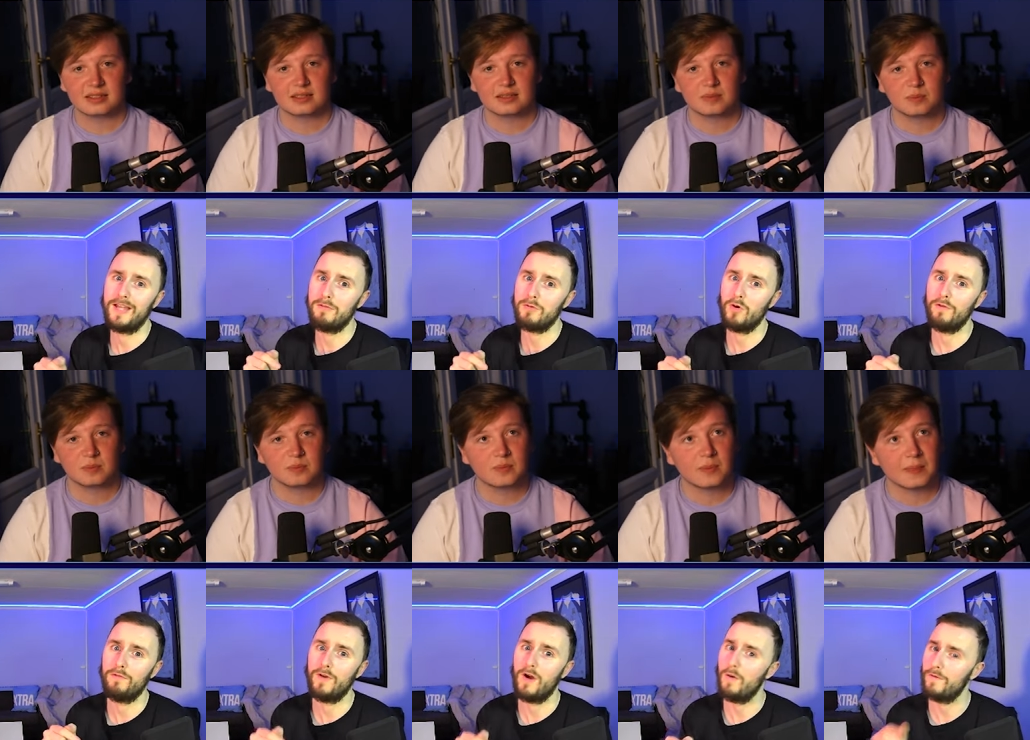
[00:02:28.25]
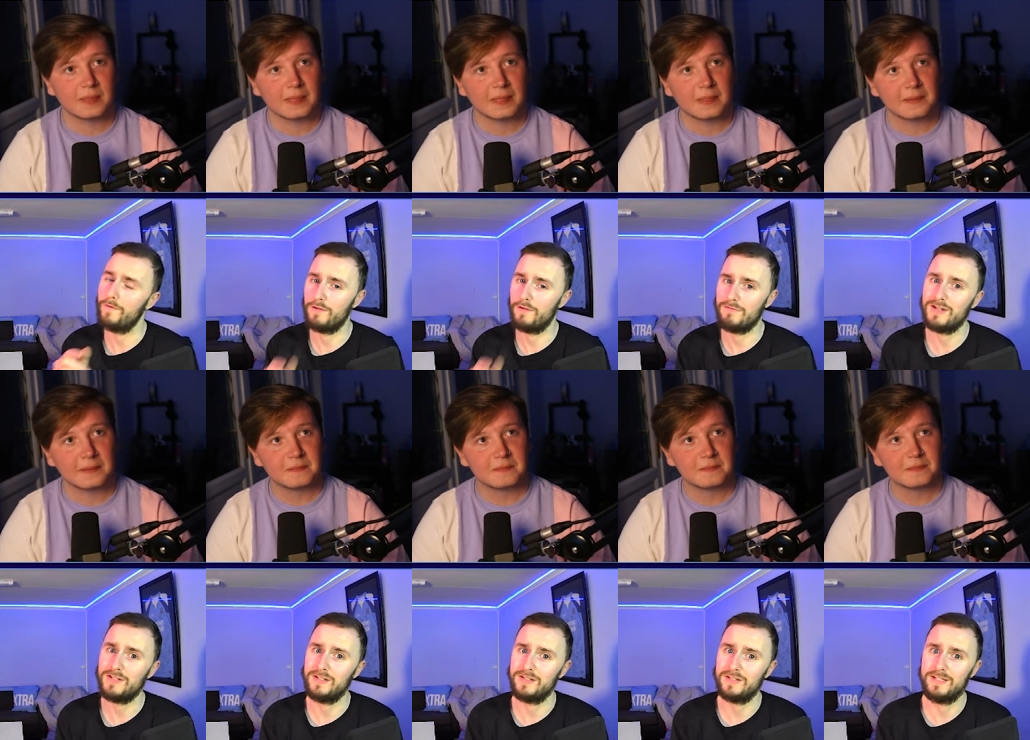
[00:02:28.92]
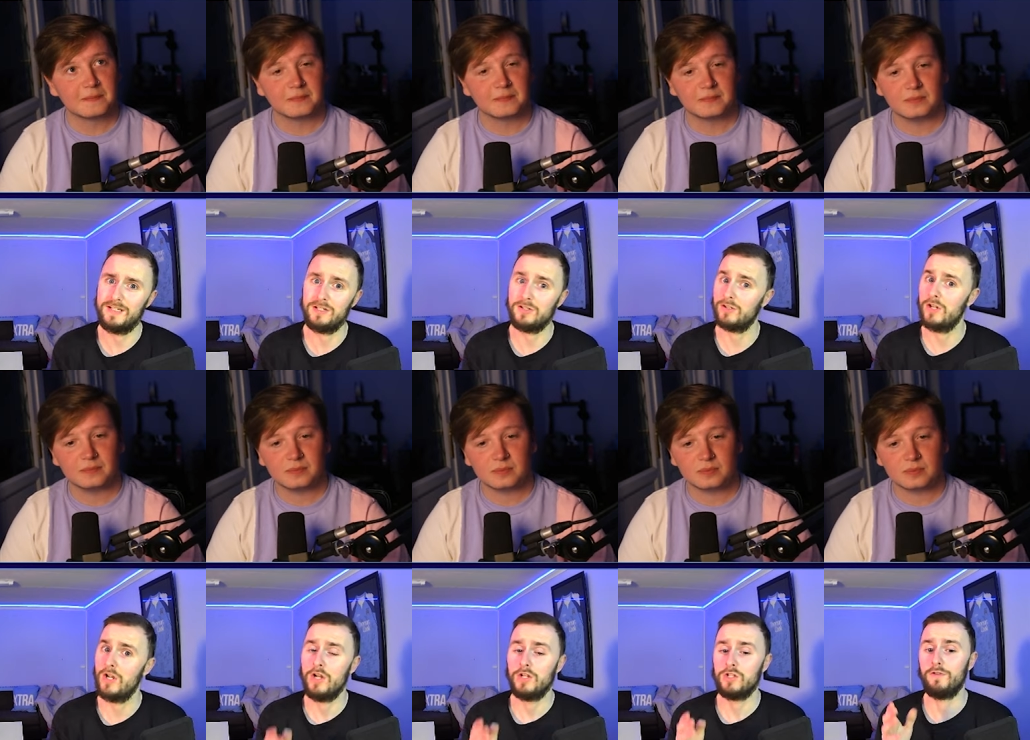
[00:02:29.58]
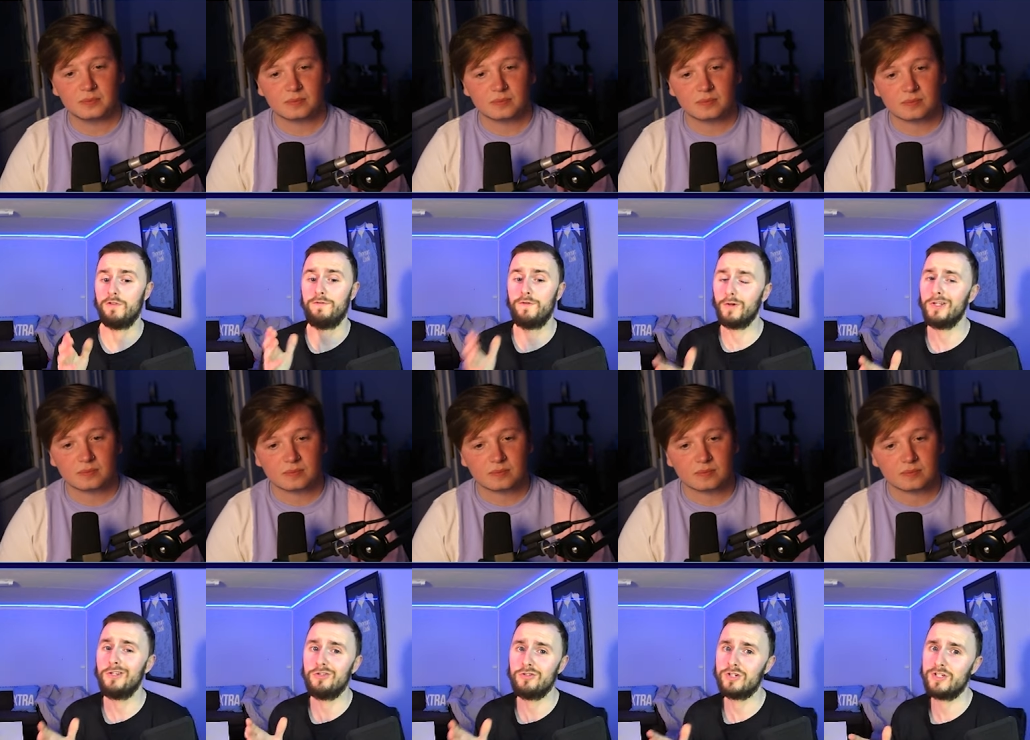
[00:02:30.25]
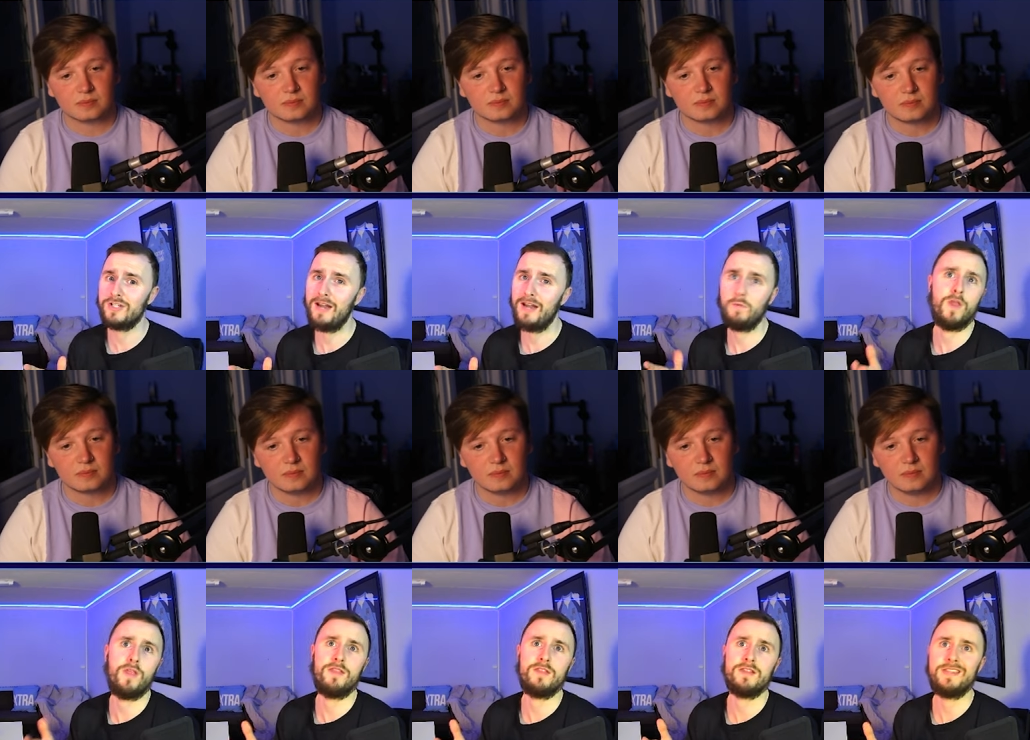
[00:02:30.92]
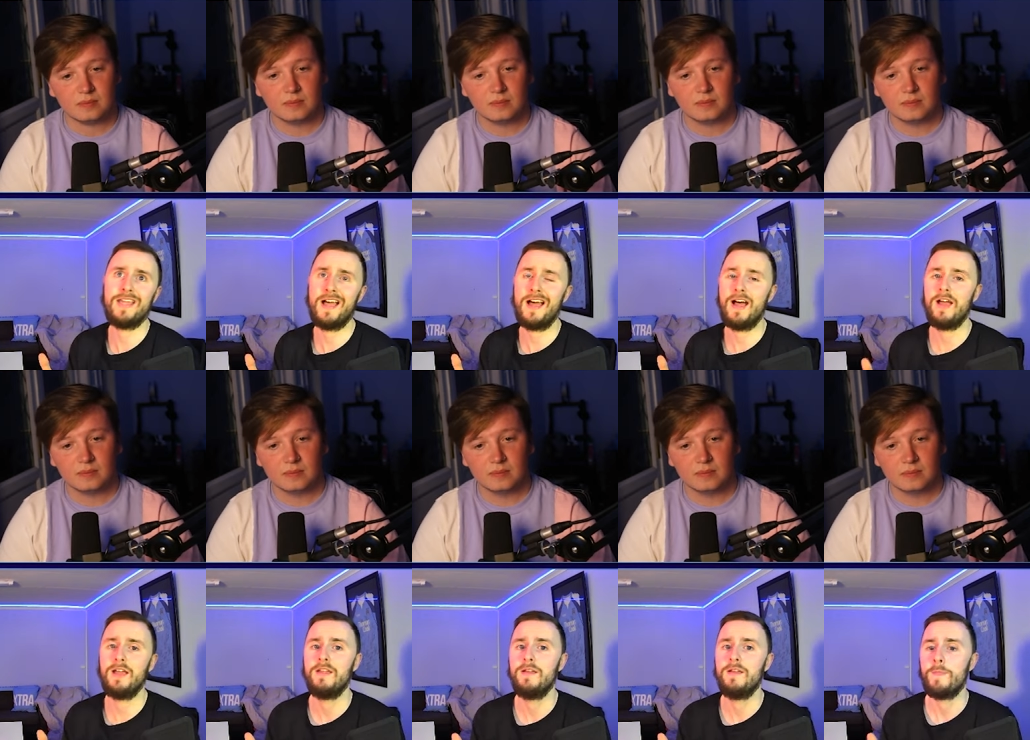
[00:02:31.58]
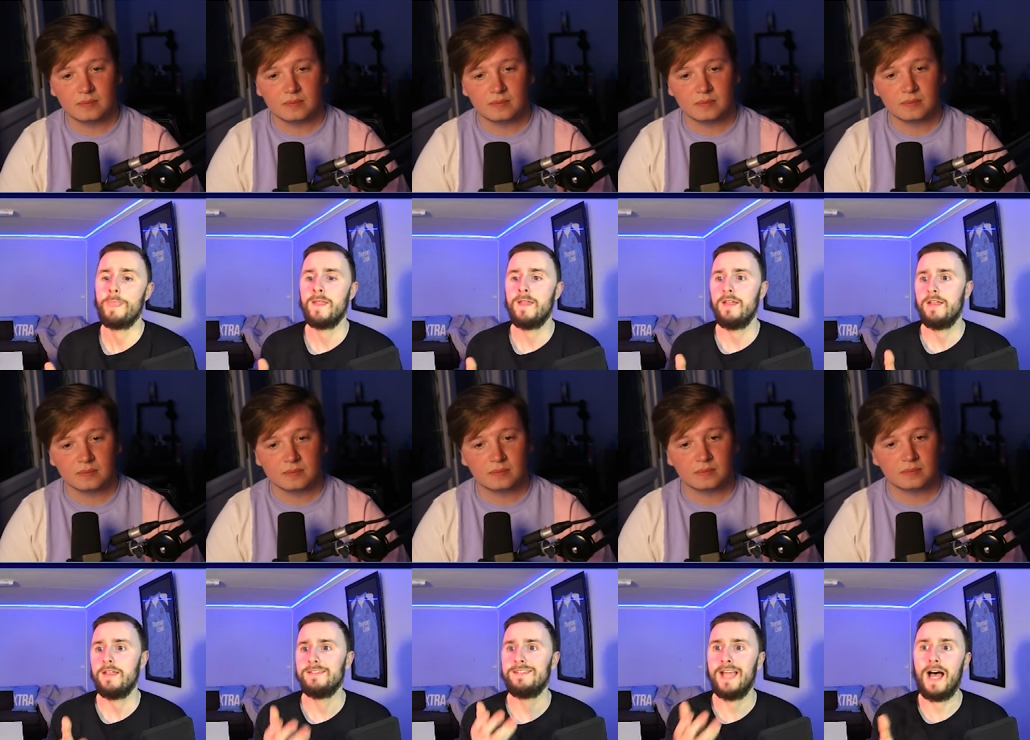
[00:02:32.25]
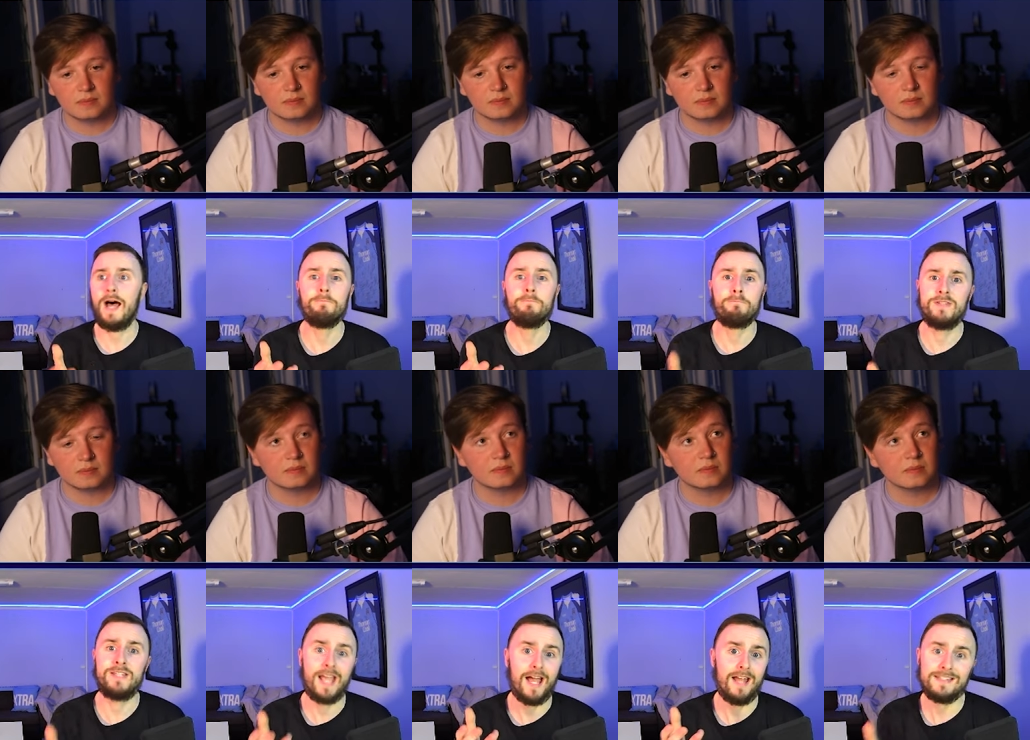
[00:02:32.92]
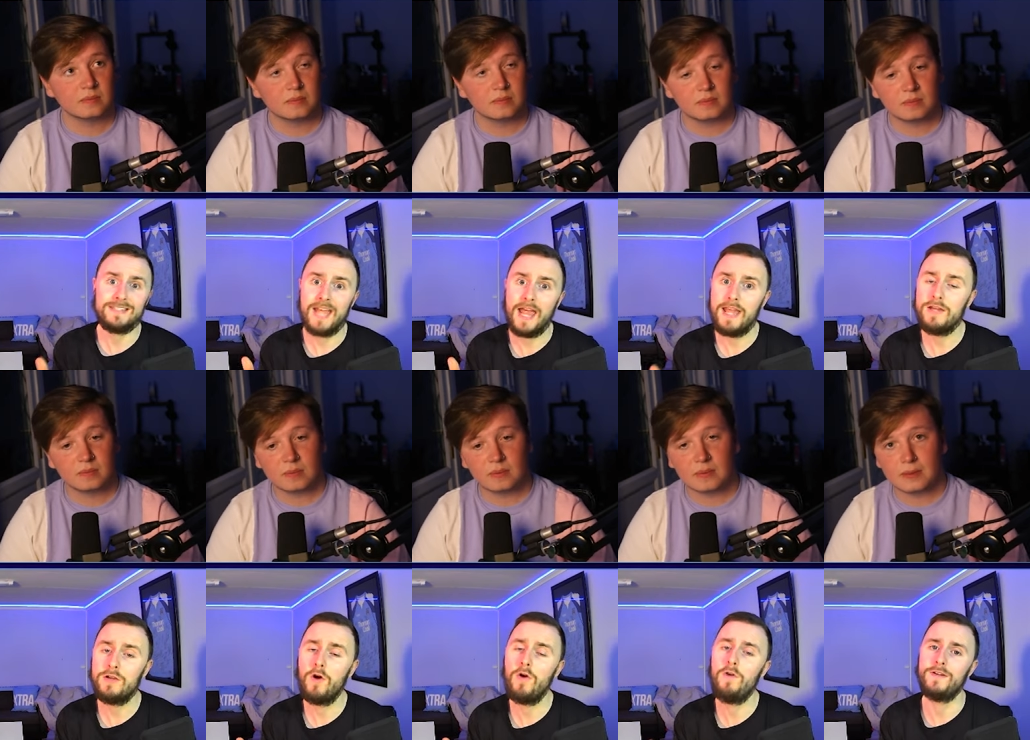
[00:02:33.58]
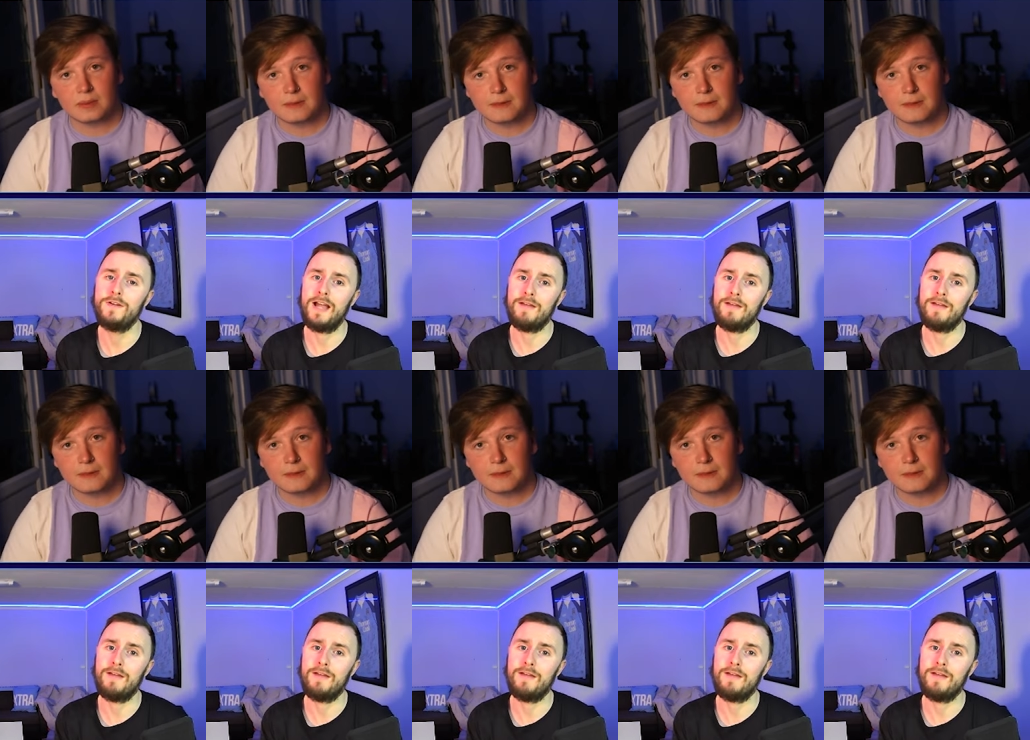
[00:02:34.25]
Speaker 1: game going forward for the rest of the season to fully understand whether this guy can can take over